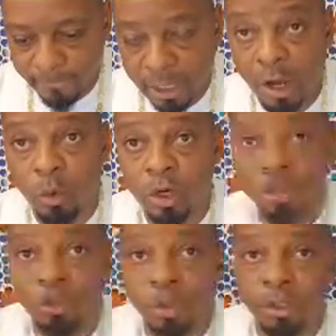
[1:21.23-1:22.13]
Yeah, we're
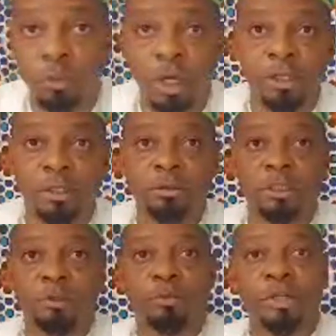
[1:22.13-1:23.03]
enjoying the weather.
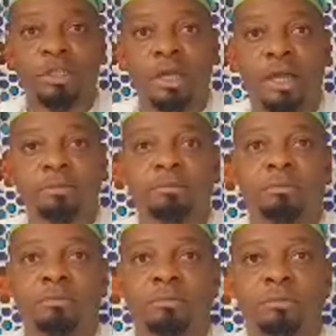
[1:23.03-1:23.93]
It's springtime.
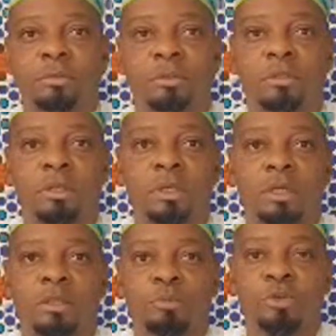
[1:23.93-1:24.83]

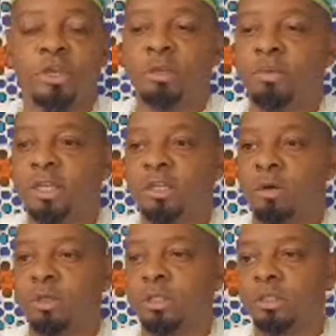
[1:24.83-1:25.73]
Spring in the Bay is
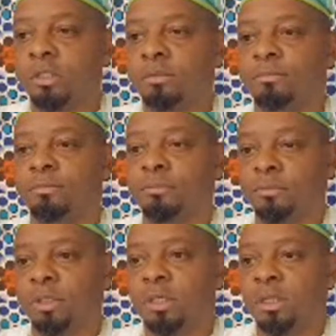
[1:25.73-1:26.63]
always good.
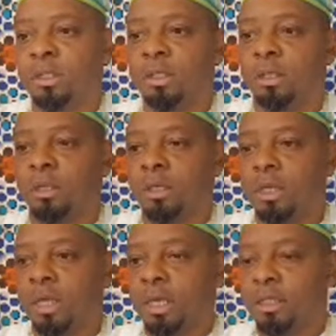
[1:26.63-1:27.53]

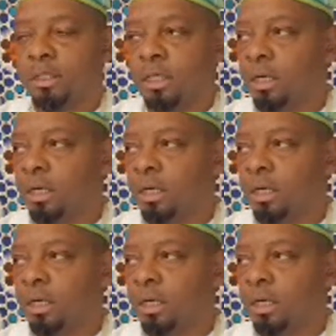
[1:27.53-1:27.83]
And